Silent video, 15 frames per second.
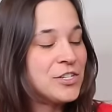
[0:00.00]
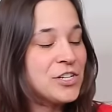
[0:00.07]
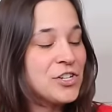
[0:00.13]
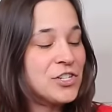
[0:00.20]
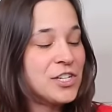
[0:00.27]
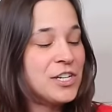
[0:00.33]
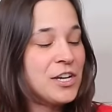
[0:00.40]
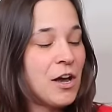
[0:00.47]
So you
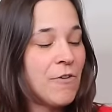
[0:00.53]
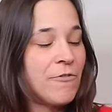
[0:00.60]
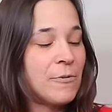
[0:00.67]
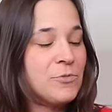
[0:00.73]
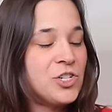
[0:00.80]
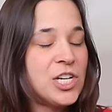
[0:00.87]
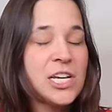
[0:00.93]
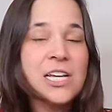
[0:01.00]
just can go
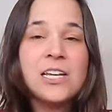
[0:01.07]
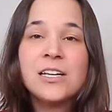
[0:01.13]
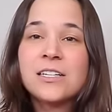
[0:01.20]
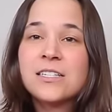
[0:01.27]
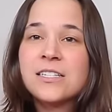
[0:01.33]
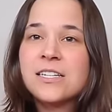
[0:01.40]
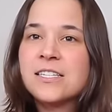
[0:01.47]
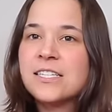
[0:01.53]
from G
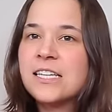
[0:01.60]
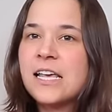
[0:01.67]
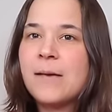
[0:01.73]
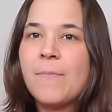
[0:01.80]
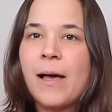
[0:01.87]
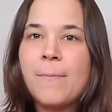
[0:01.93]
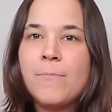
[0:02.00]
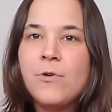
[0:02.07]
to
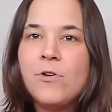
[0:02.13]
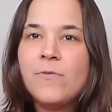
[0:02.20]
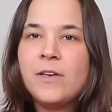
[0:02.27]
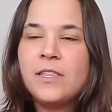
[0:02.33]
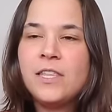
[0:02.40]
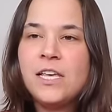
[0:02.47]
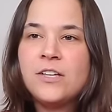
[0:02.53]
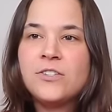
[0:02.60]
C by
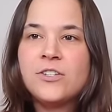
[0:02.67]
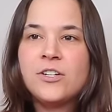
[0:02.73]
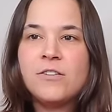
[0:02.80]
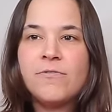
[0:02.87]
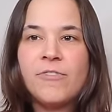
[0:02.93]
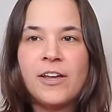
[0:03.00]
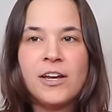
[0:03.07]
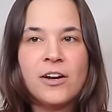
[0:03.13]
moving these
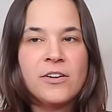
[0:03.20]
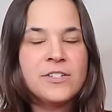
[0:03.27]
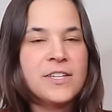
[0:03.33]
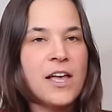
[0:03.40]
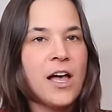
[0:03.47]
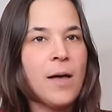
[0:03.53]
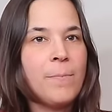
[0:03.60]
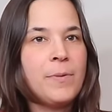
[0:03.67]
two
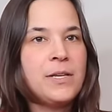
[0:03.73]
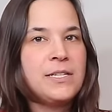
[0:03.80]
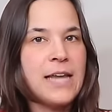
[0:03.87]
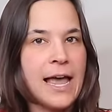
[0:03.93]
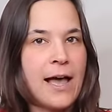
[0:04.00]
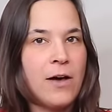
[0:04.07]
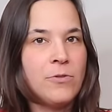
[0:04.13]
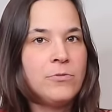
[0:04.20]
fingers up and
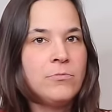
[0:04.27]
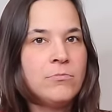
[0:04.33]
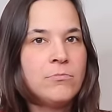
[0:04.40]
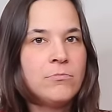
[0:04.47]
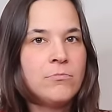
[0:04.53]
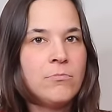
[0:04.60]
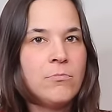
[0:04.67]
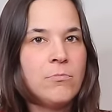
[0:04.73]
down,
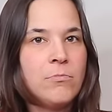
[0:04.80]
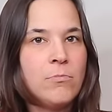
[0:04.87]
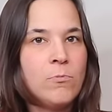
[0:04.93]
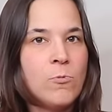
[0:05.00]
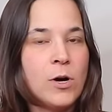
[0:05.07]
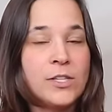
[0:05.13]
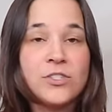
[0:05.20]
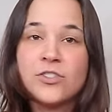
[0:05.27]

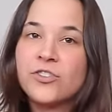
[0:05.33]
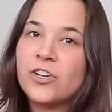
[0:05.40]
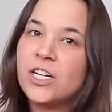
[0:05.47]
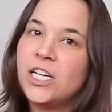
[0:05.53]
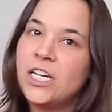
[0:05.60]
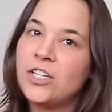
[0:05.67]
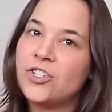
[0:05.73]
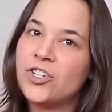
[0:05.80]
one
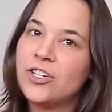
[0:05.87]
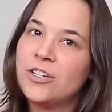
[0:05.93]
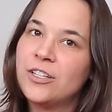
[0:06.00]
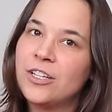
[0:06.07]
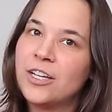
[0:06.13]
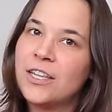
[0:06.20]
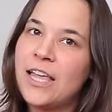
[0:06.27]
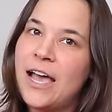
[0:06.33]
string each.
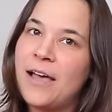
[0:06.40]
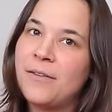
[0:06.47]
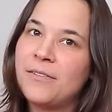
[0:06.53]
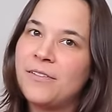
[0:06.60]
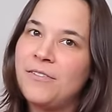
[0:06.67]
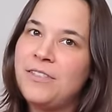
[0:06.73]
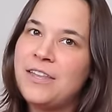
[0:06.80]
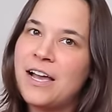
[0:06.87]
Look at that,
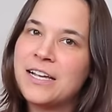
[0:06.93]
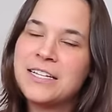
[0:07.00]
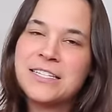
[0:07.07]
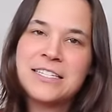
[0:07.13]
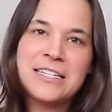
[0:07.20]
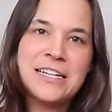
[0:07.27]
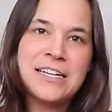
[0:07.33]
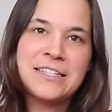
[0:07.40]

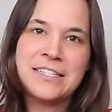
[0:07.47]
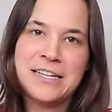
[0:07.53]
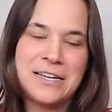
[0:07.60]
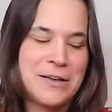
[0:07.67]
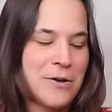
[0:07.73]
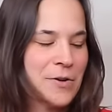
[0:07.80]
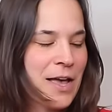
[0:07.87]
nice and easy.